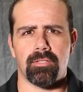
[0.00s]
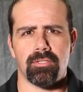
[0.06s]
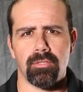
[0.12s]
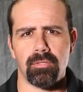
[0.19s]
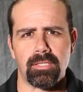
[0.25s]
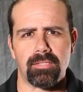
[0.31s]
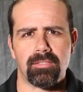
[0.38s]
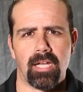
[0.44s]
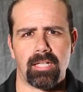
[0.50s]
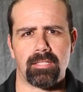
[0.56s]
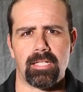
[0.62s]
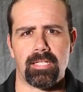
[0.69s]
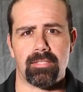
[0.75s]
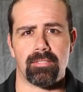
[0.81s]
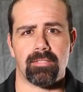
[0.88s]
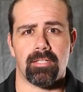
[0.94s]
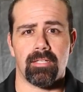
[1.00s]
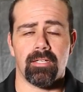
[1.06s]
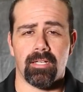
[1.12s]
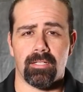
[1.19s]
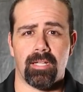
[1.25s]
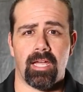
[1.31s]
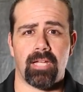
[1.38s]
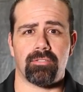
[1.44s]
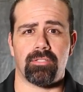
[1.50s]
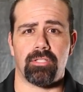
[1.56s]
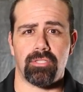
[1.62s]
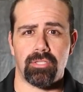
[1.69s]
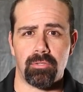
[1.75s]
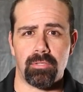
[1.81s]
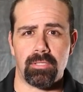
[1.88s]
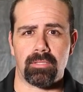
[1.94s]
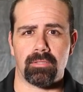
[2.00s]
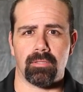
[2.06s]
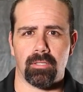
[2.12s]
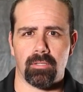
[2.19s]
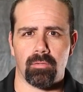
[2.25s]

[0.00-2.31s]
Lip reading: shooting techniques and actually shooting